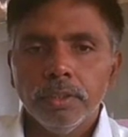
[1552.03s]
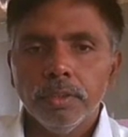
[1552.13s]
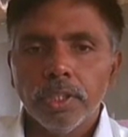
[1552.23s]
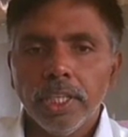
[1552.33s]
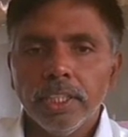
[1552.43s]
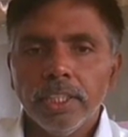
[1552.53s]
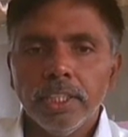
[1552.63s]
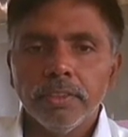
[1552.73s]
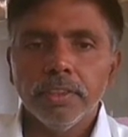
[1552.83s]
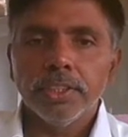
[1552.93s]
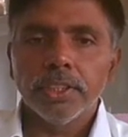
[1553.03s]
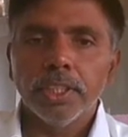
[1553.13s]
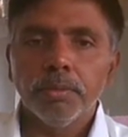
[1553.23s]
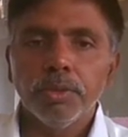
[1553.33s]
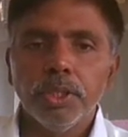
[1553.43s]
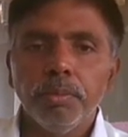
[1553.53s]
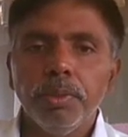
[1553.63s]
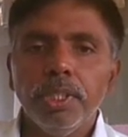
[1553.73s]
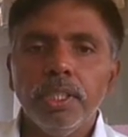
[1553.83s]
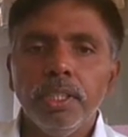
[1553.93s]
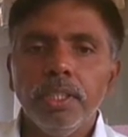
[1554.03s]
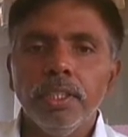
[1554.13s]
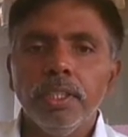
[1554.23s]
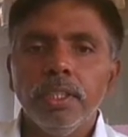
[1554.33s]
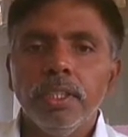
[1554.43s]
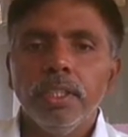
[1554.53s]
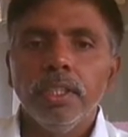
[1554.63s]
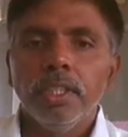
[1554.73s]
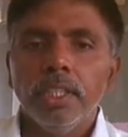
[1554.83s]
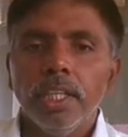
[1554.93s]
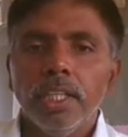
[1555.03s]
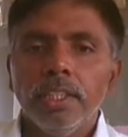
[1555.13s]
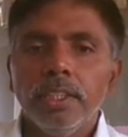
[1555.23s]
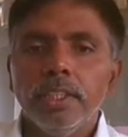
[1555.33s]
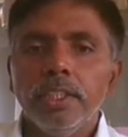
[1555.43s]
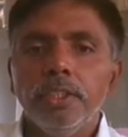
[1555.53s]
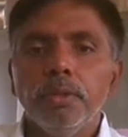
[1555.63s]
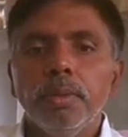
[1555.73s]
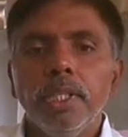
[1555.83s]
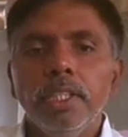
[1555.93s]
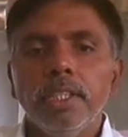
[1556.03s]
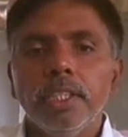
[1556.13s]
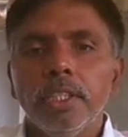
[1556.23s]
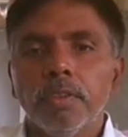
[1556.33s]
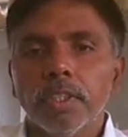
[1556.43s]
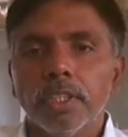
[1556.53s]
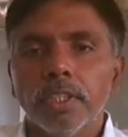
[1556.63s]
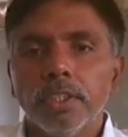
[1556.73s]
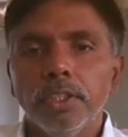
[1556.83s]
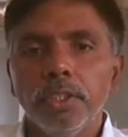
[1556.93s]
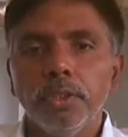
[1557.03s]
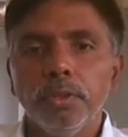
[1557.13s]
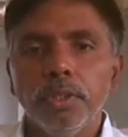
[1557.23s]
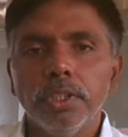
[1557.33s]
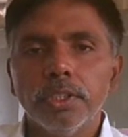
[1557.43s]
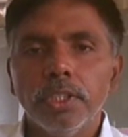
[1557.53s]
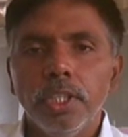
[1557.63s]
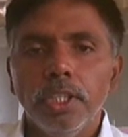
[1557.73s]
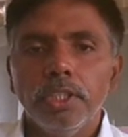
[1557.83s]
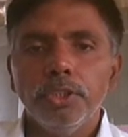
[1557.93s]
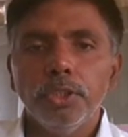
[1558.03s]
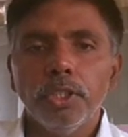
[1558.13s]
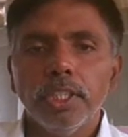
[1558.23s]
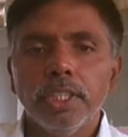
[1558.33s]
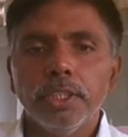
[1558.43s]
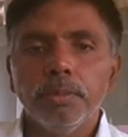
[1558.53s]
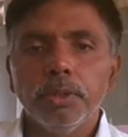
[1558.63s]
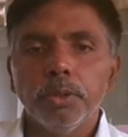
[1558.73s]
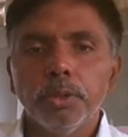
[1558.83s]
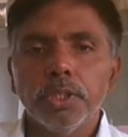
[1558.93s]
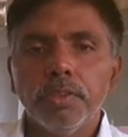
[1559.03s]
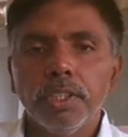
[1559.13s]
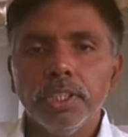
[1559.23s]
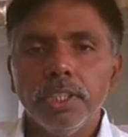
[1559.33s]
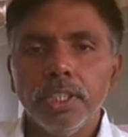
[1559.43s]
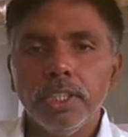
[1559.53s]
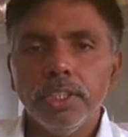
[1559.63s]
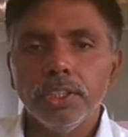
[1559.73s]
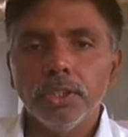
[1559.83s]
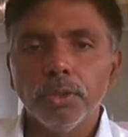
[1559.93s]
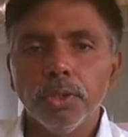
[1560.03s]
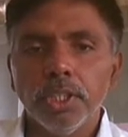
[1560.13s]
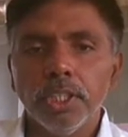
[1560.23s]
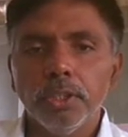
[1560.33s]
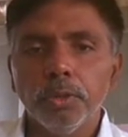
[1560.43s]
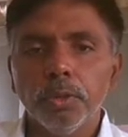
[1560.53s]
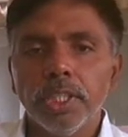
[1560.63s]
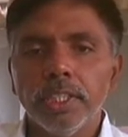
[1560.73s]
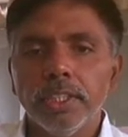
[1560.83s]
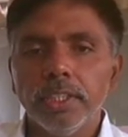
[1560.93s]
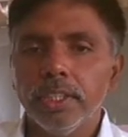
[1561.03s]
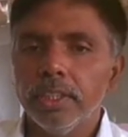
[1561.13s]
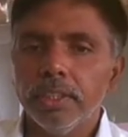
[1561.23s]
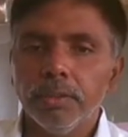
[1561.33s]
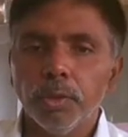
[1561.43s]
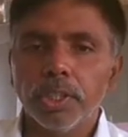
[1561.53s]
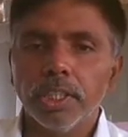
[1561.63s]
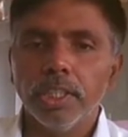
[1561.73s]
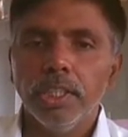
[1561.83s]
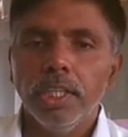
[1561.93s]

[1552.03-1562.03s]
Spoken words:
Write the equation mCp ln T2 by T1. T2 is 0 degrees means 273, initial 20, 293. Okay.